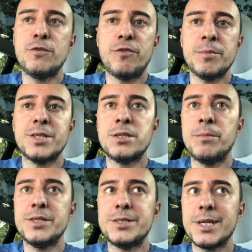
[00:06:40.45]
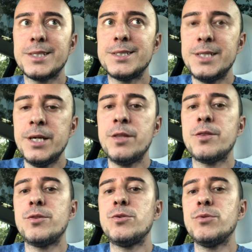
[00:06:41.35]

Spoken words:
from December 16th to